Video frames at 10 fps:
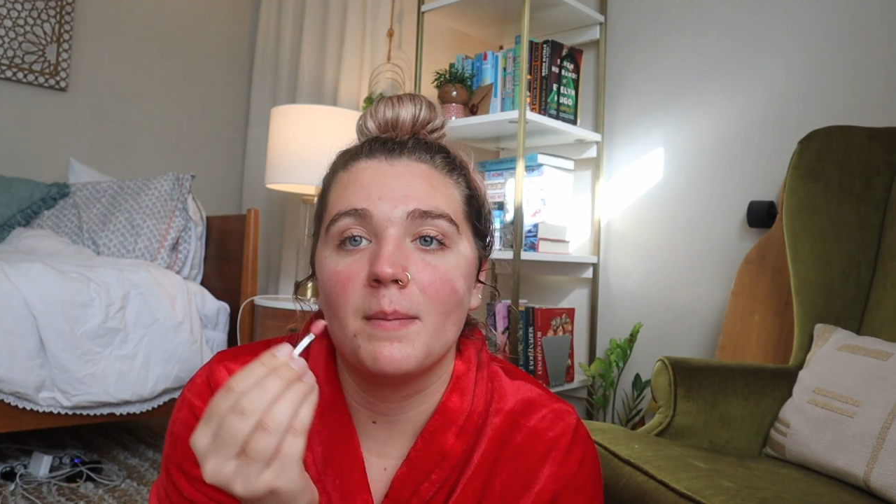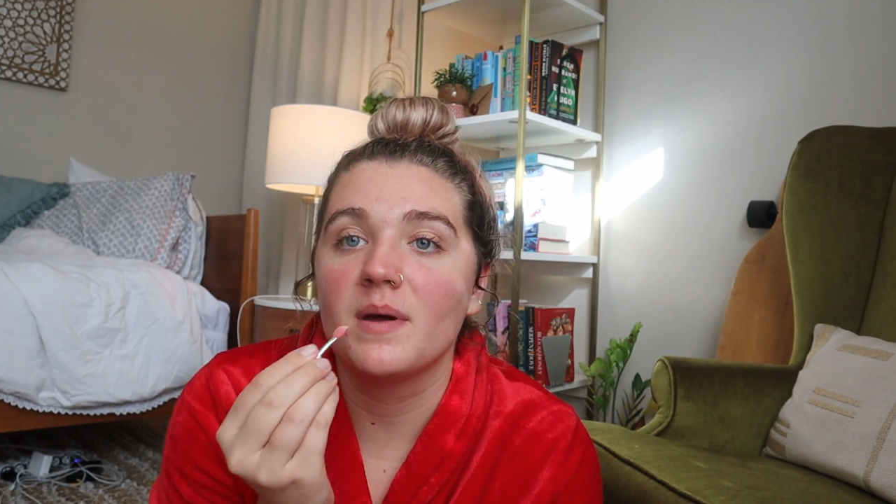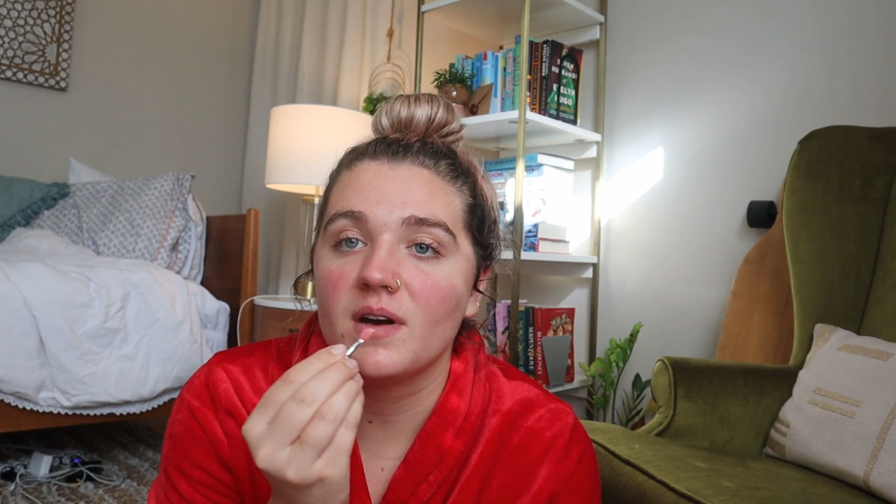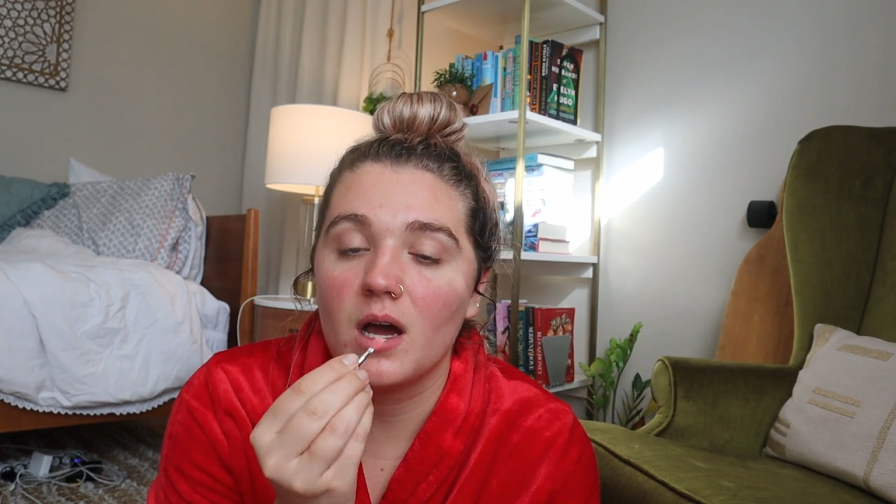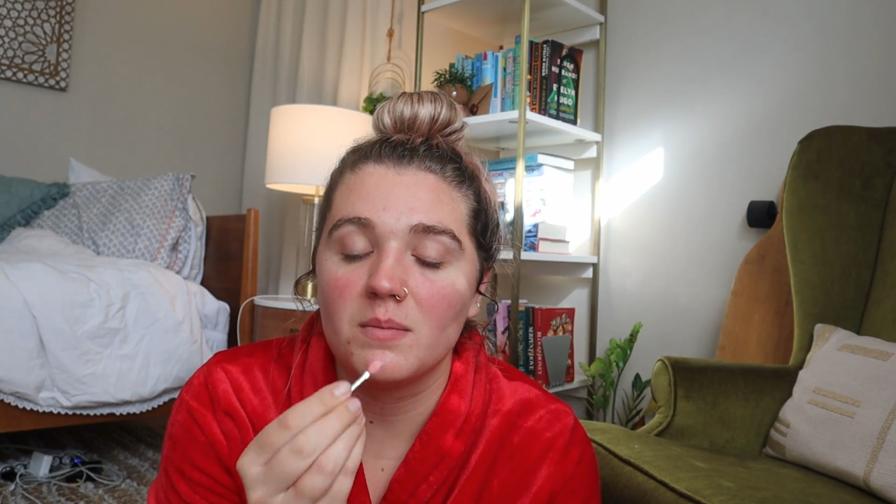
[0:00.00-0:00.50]
I
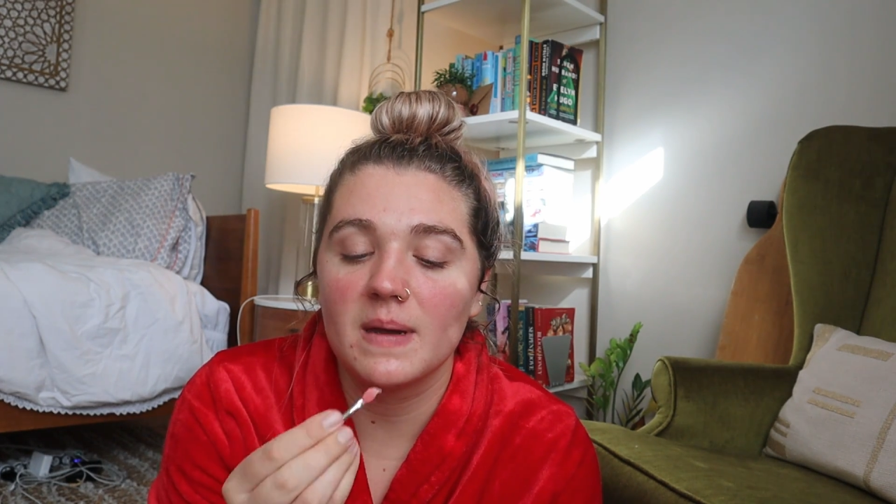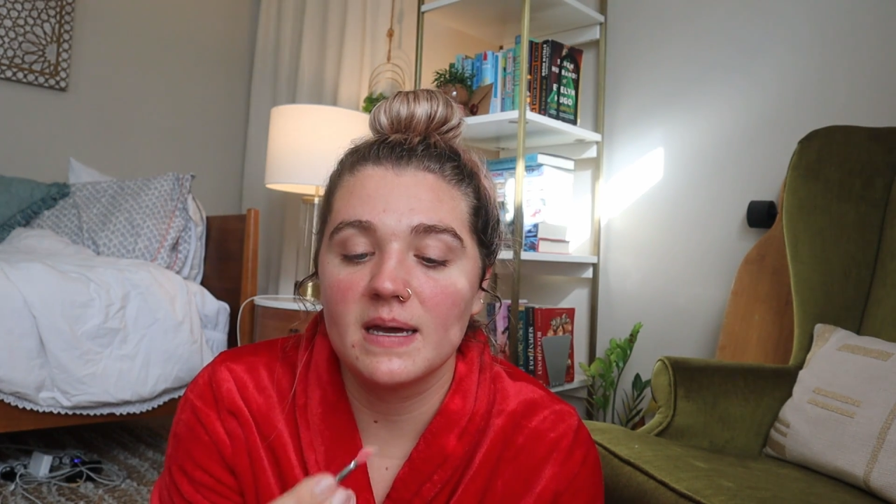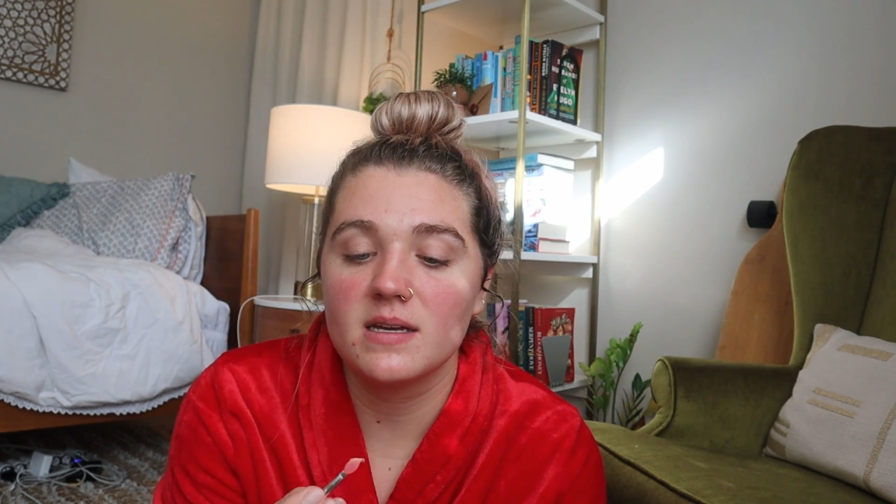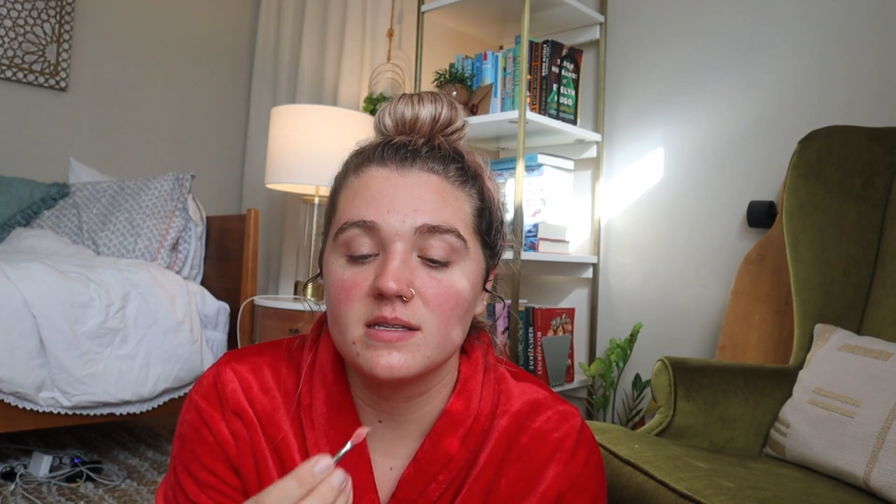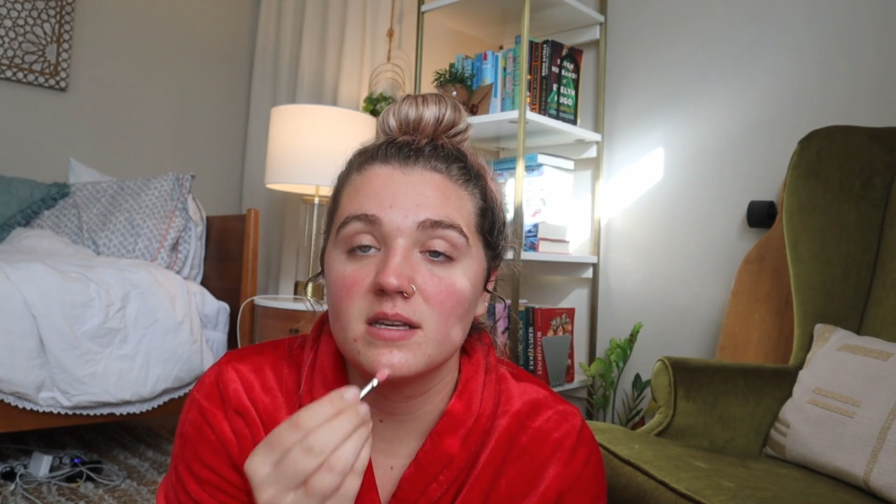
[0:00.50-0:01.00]
put it on
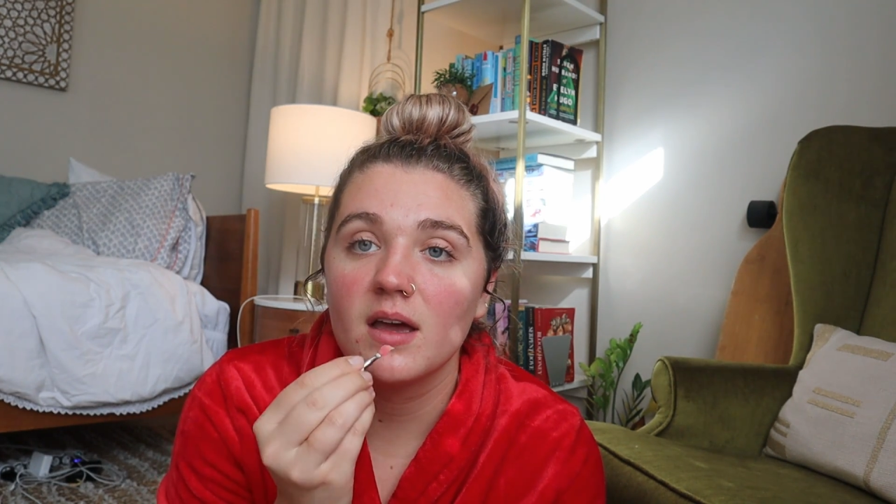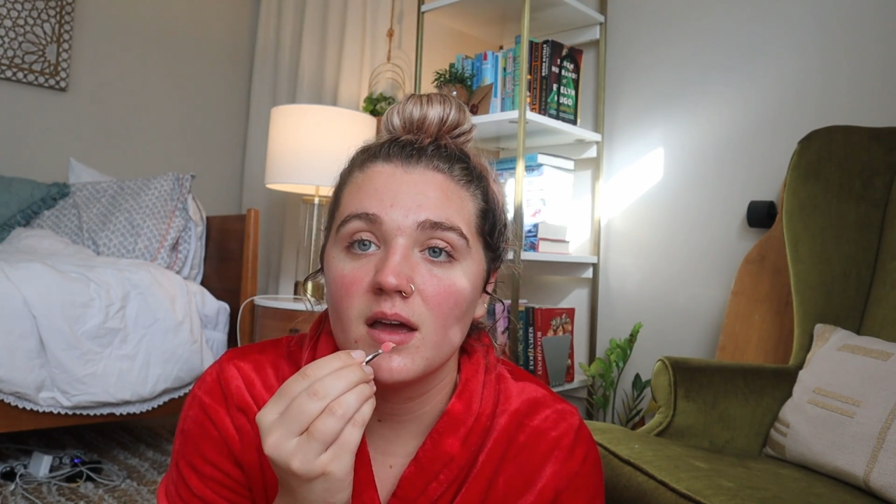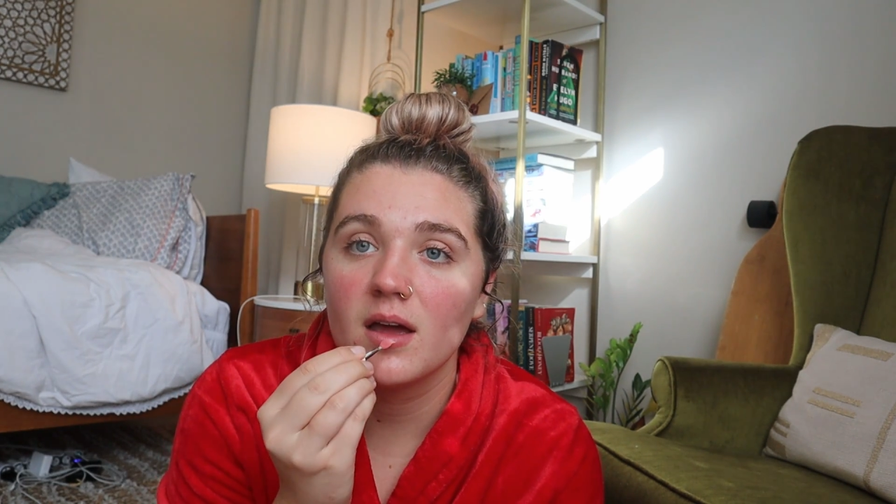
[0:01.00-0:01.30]
because